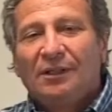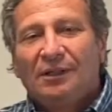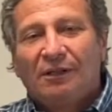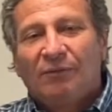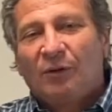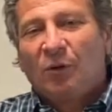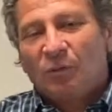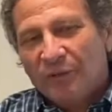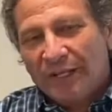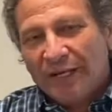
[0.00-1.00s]
If you
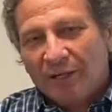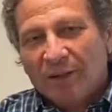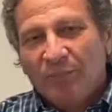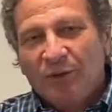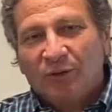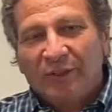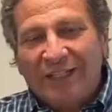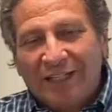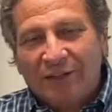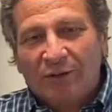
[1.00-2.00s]
open that up, you'll see
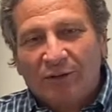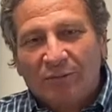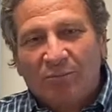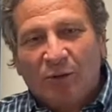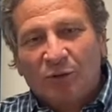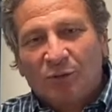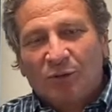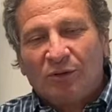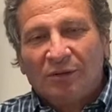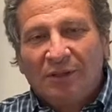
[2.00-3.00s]
that there's
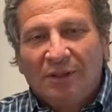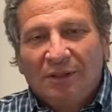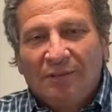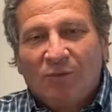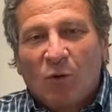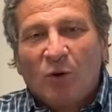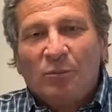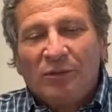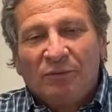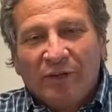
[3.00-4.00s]
multiple forms
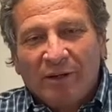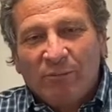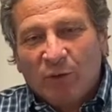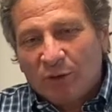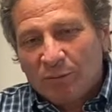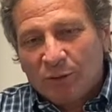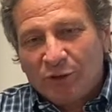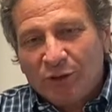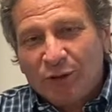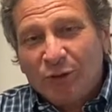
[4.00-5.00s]
if you have multiple
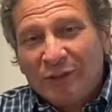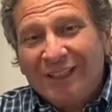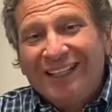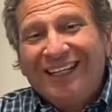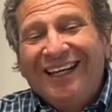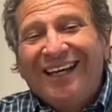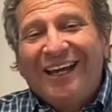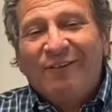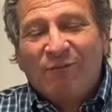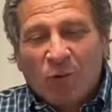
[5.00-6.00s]
children.
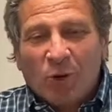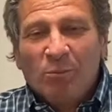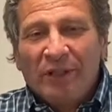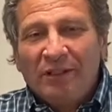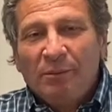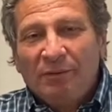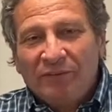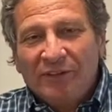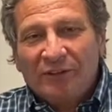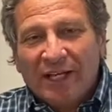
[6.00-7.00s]
A form needs to be
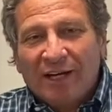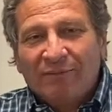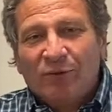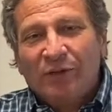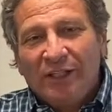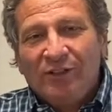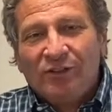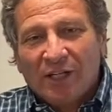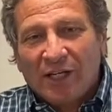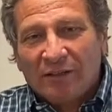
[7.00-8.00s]
filled out for each
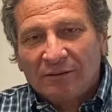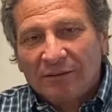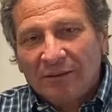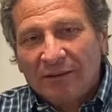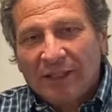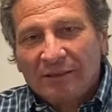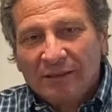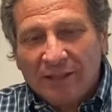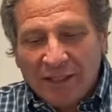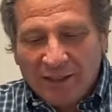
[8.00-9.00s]
child that's
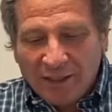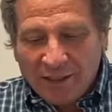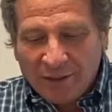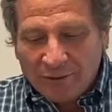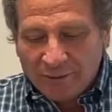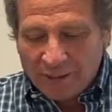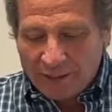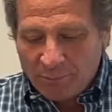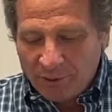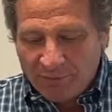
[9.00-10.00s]
attending here at
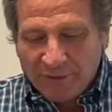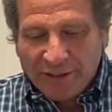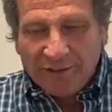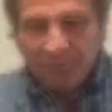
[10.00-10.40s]
Epiphany.